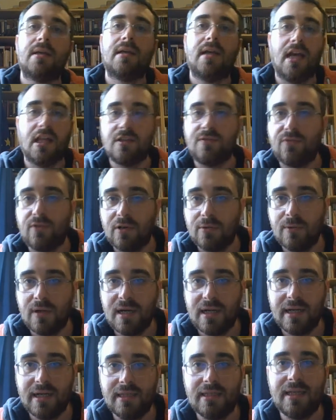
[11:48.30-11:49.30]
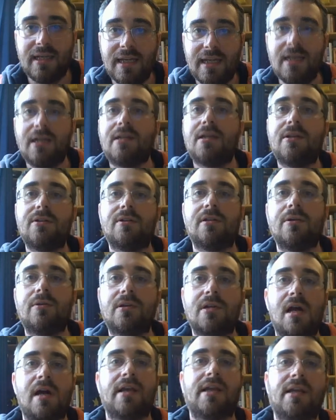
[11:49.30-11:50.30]
And for a while, England
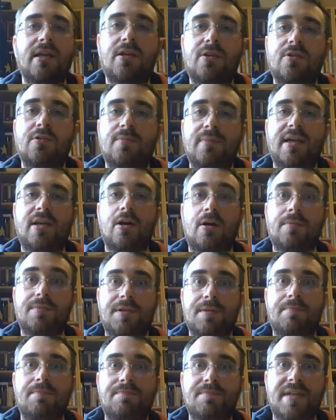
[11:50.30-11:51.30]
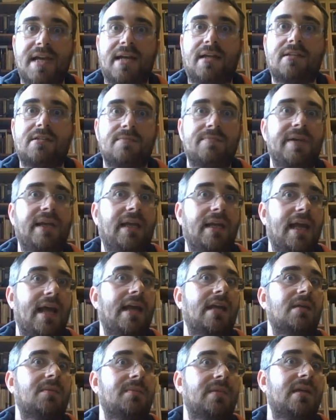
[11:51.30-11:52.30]
looked like it could become the next big
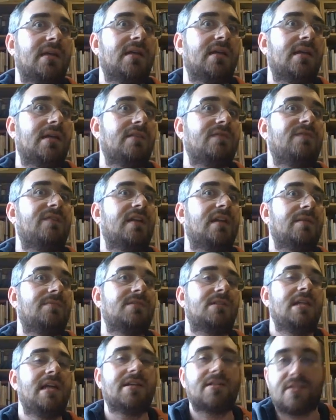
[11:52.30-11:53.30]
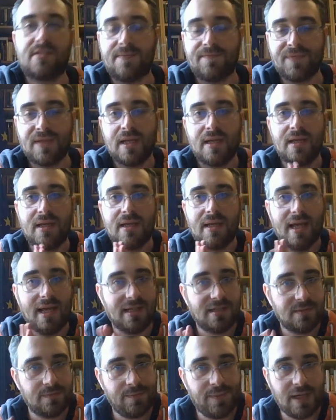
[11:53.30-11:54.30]
enemy in Philip's list,
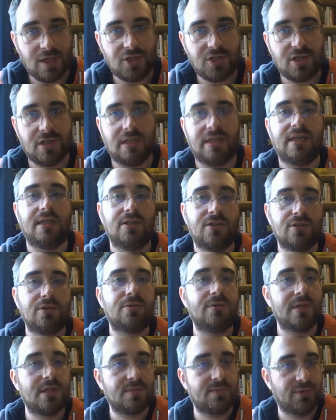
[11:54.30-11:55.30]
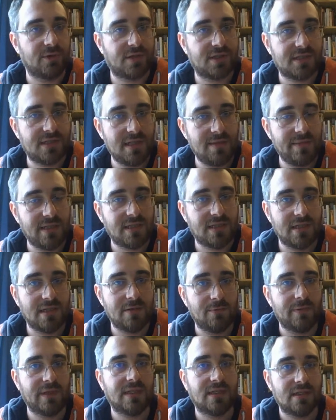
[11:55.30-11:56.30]
especially due to its proximity
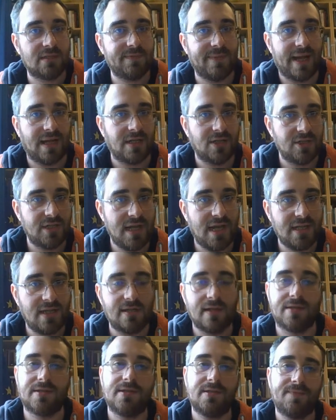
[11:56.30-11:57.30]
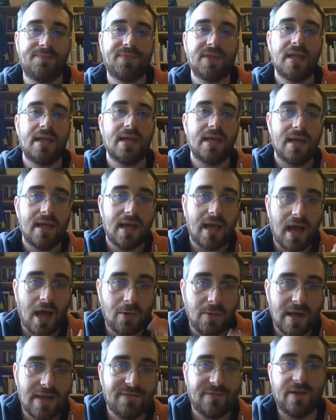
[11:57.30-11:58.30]
with the Spanish Netherlands.
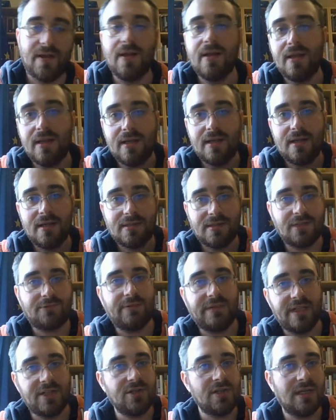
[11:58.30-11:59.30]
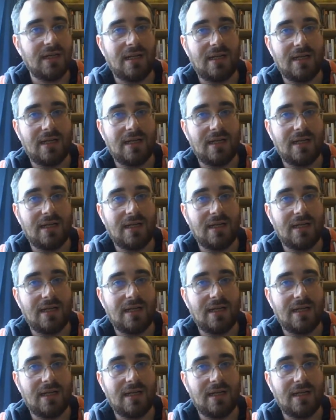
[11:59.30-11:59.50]
However, the traditional